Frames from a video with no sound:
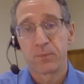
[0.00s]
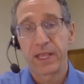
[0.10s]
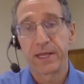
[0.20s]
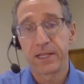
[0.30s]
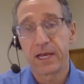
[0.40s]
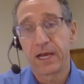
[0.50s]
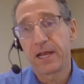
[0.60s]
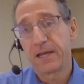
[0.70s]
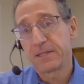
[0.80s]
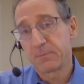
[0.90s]
And
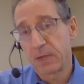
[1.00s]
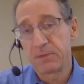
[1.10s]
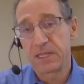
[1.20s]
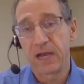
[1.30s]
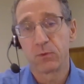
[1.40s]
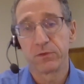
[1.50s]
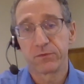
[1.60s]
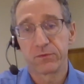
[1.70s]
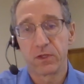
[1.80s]
I think maybe that was,